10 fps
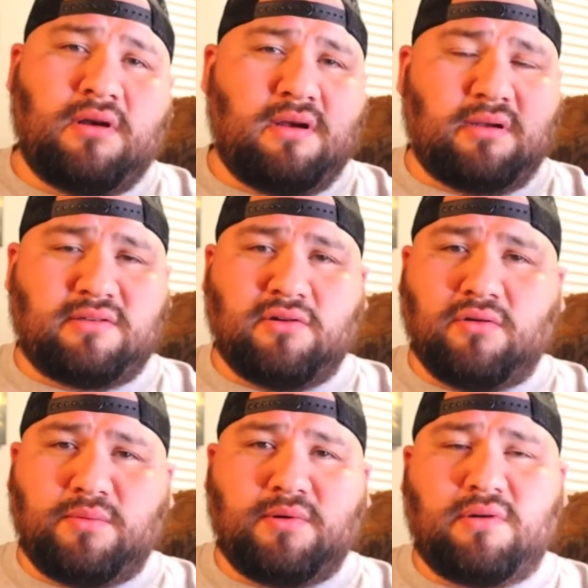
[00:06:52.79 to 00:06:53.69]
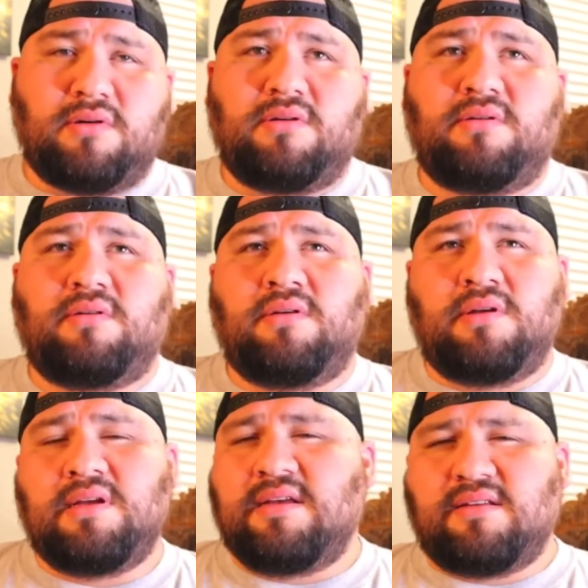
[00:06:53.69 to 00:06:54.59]
October,
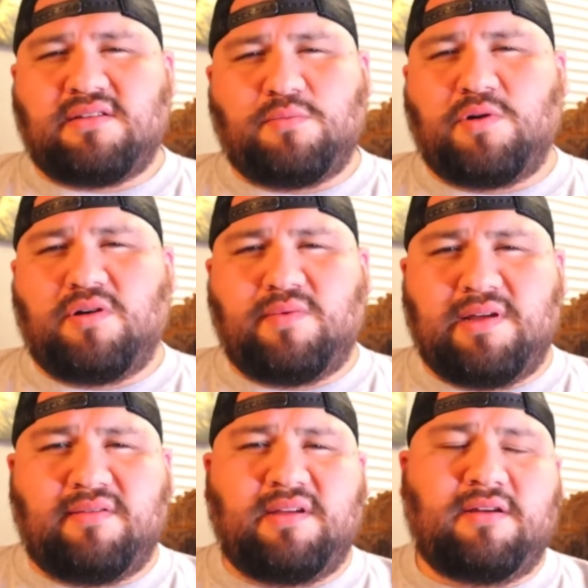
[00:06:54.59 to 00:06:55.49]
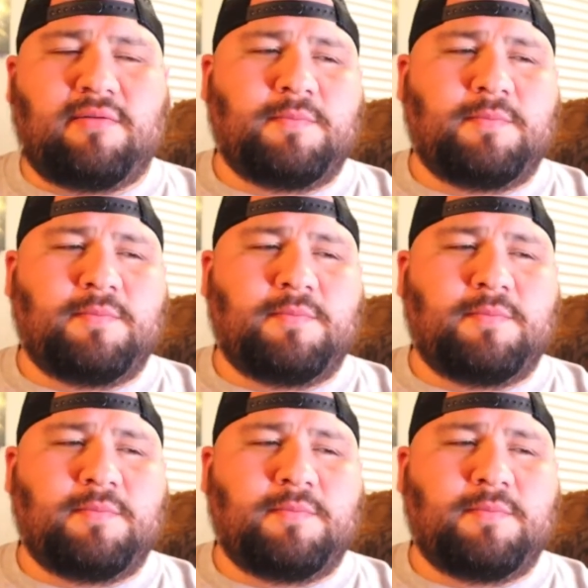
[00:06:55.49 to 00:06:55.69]
somewhere around there,